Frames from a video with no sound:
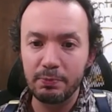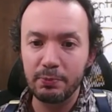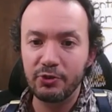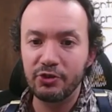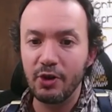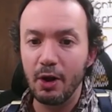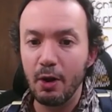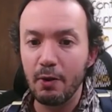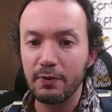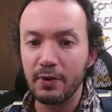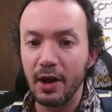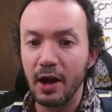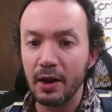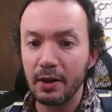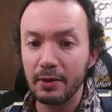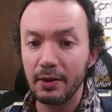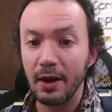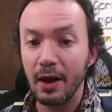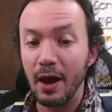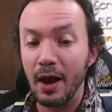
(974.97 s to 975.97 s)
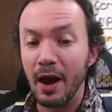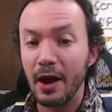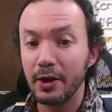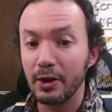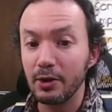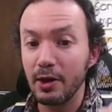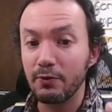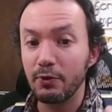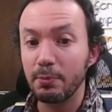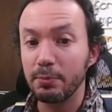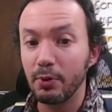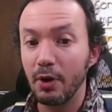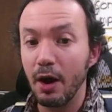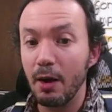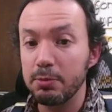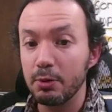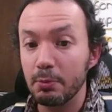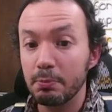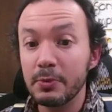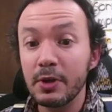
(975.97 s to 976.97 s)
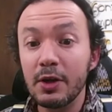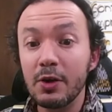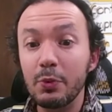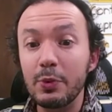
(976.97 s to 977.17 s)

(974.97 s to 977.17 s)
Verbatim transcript: solve a higher level problem.